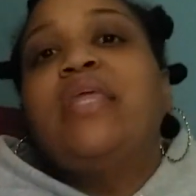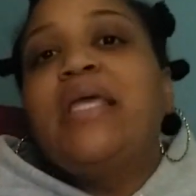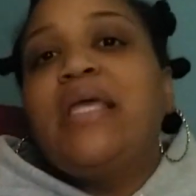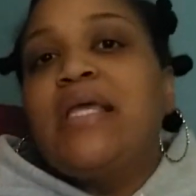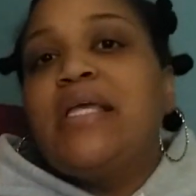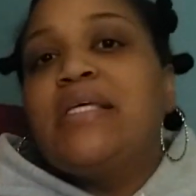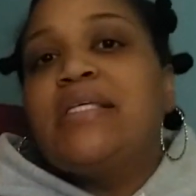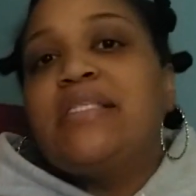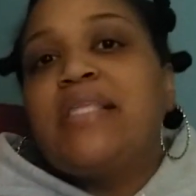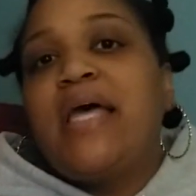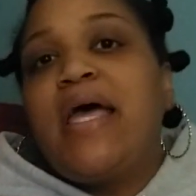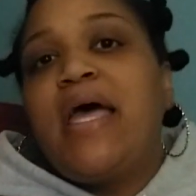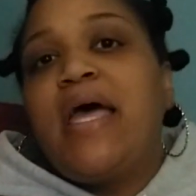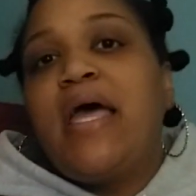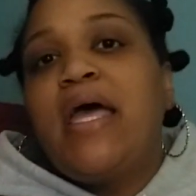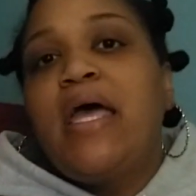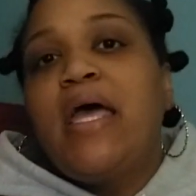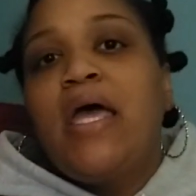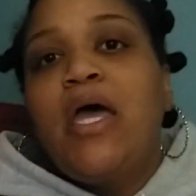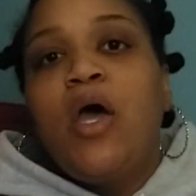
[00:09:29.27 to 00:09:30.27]
things
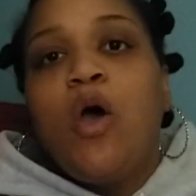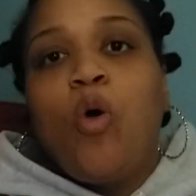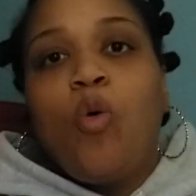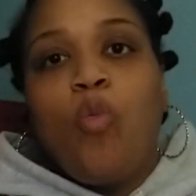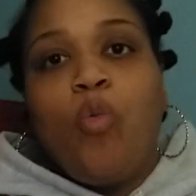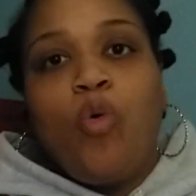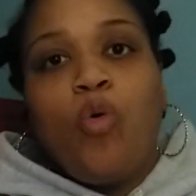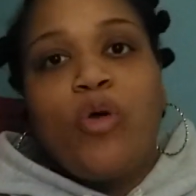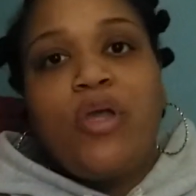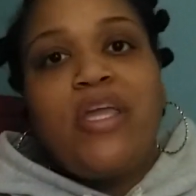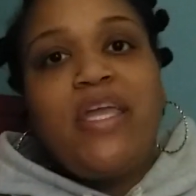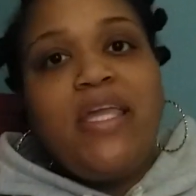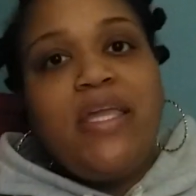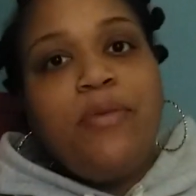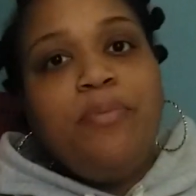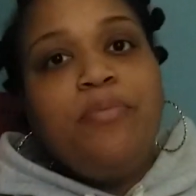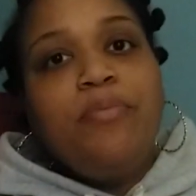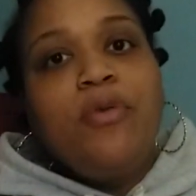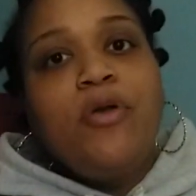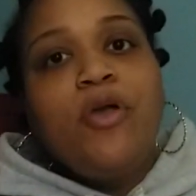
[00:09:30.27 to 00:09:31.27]
that will
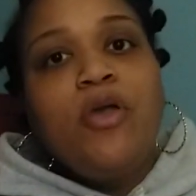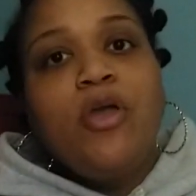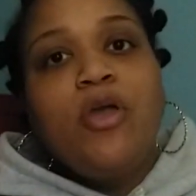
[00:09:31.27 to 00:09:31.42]
keep